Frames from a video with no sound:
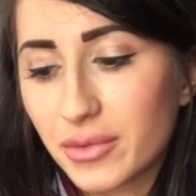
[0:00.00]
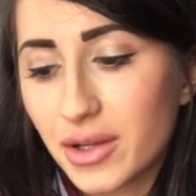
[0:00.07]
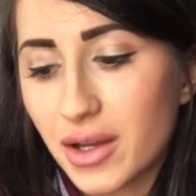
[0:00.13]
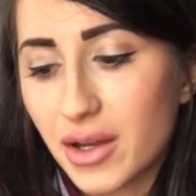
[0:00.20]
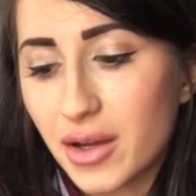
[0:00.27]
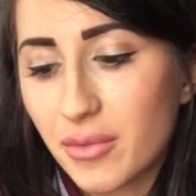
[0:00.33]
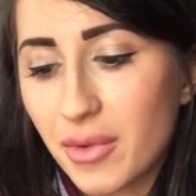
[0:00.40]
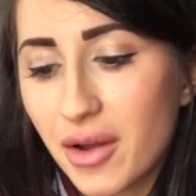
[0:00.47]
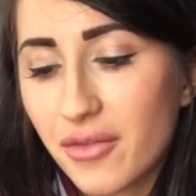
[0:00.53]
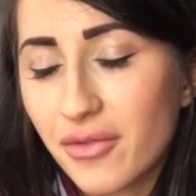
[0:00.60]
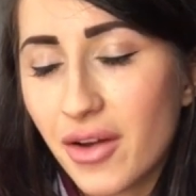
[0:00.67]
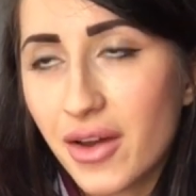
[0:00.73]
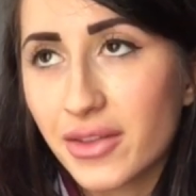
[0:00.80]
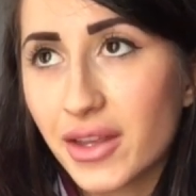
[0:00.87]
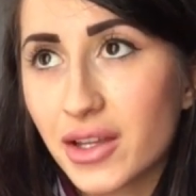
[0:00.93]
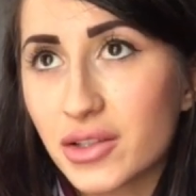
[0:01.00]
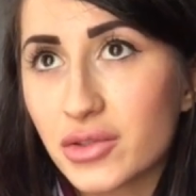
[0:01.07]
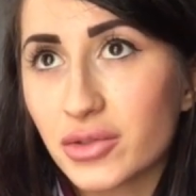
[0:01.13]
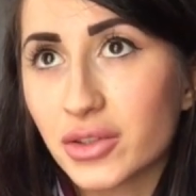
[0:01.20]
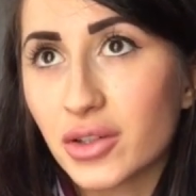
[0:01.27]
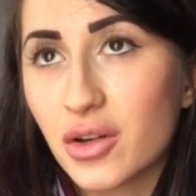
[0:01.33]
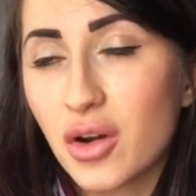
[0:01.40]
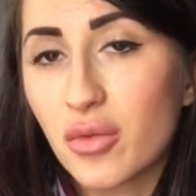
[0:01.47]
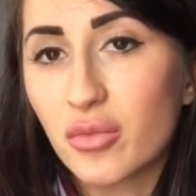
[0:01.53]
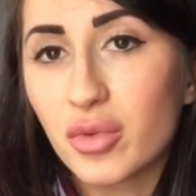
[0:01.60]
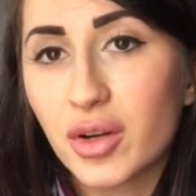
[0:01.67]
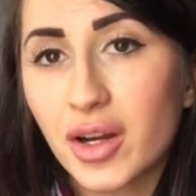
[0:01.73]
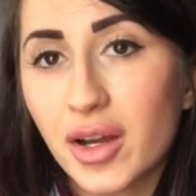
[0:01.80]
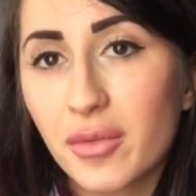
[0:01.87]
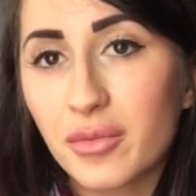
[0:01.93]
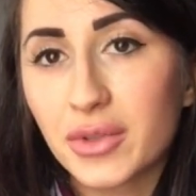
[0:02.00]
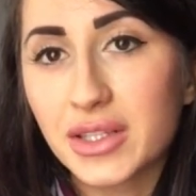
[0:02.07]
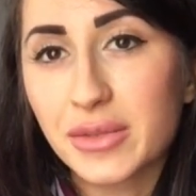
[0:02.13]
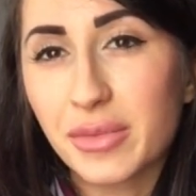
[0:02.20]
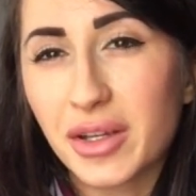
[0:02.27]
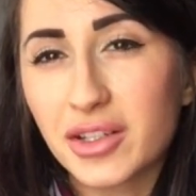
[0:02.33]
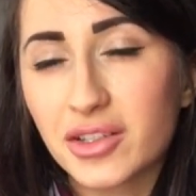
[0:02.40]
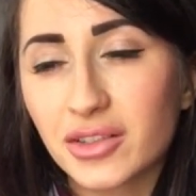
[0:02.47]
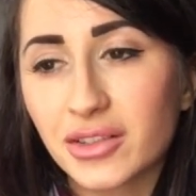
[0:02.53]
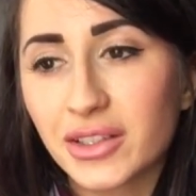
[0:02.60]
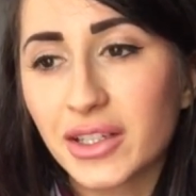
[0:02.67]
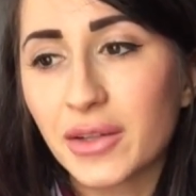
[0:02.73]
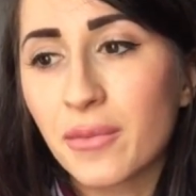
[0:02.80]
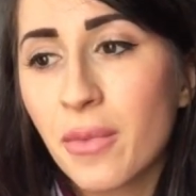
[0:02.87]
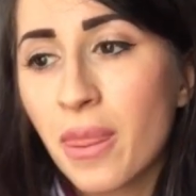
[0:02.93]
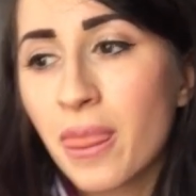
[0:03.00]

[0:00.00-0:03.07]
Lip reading: I find that during comp prep especially,